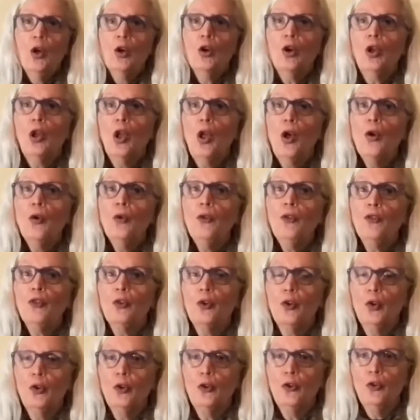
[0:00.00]

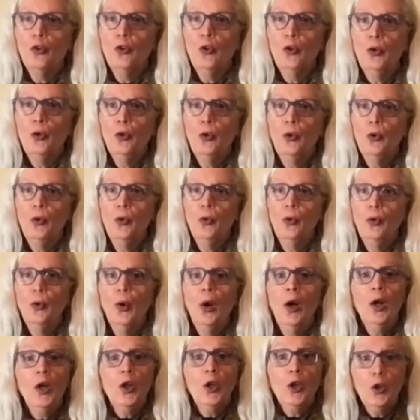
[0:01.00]
closer
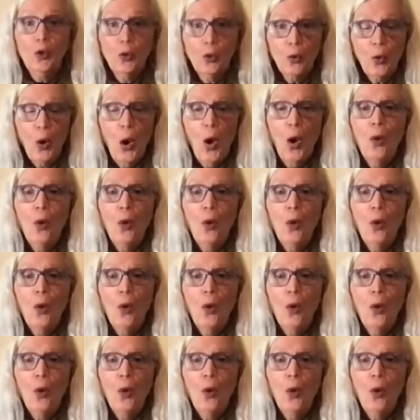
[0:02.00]
to your